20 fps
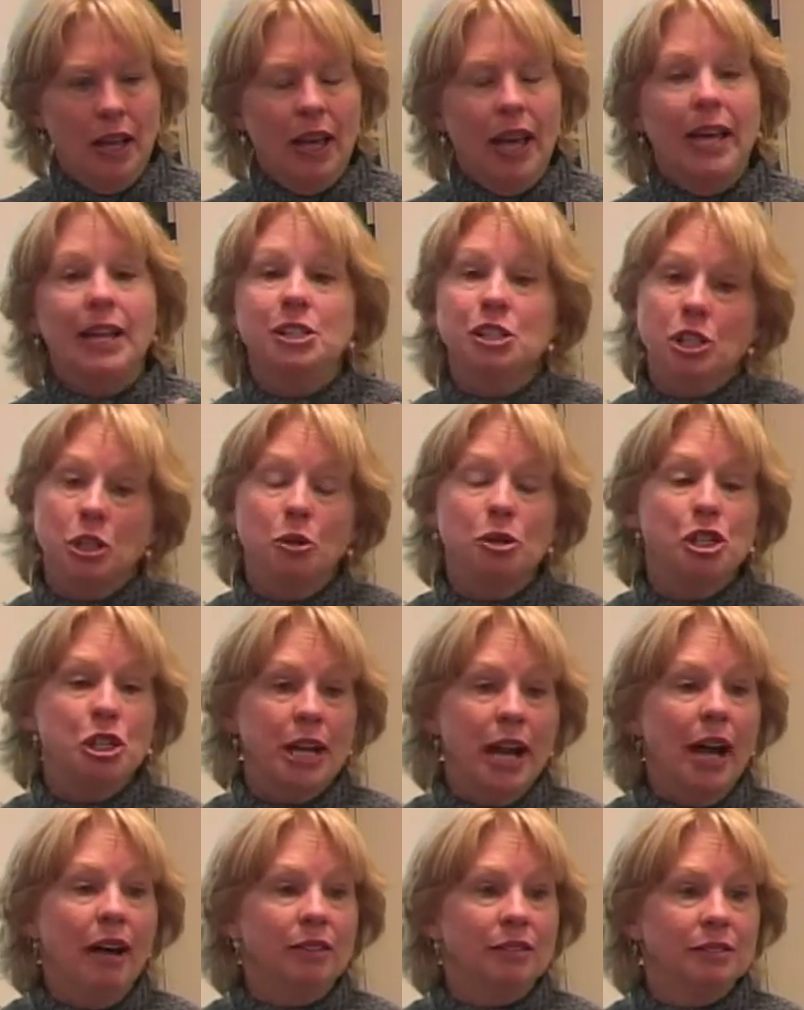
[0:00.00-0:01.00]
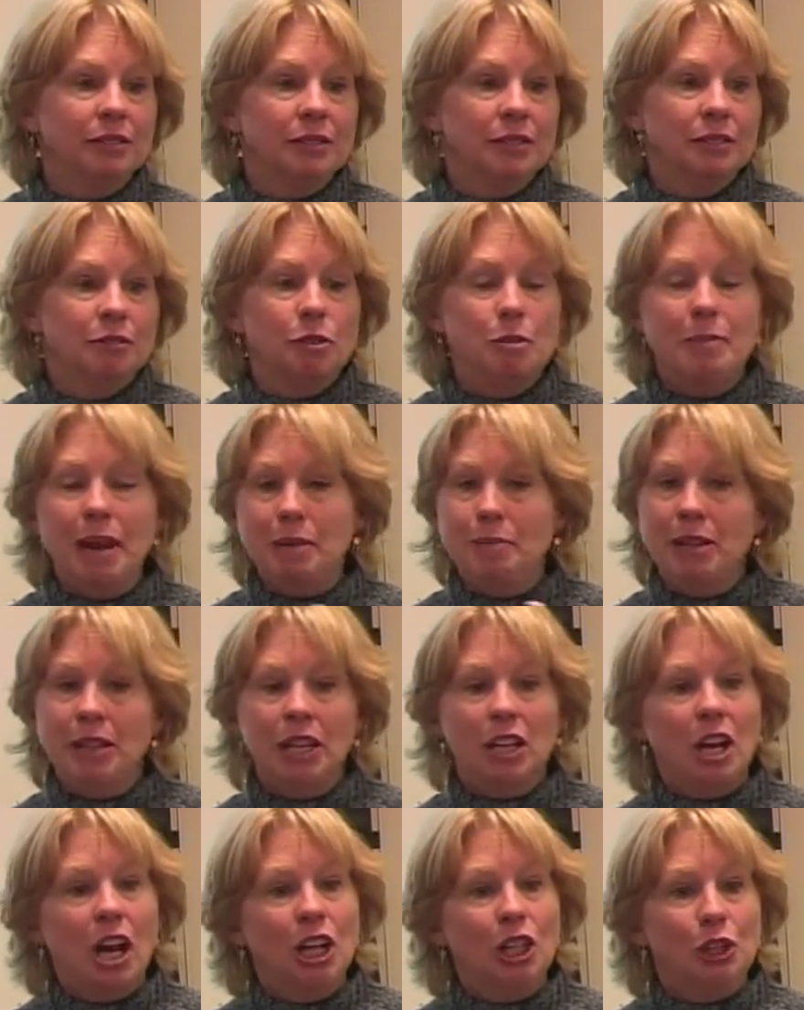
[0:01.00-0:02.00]
And it slowed you down from naming the
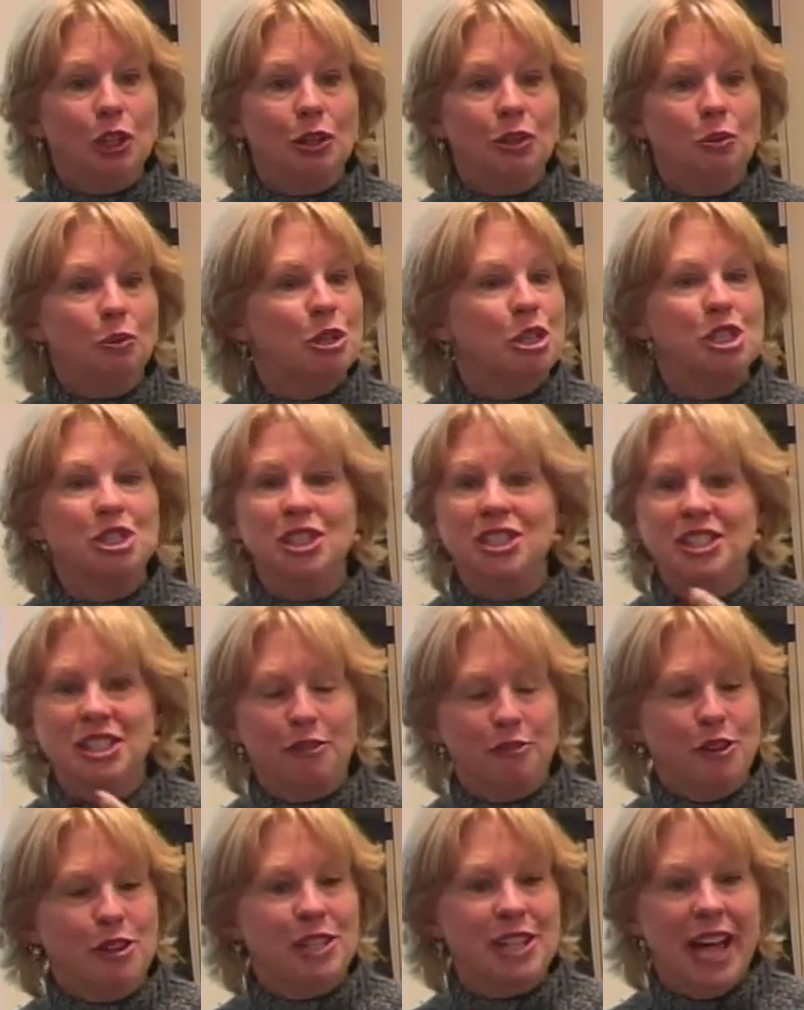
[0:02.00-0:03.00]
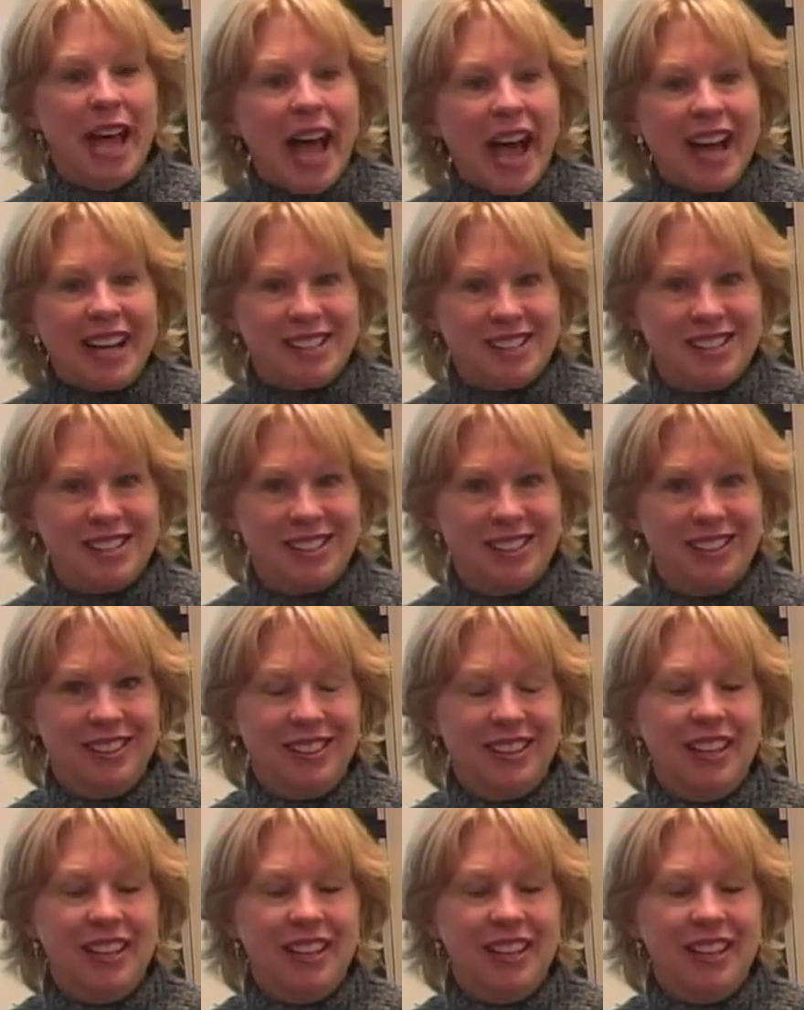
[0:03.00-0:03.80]
color, which is a different task.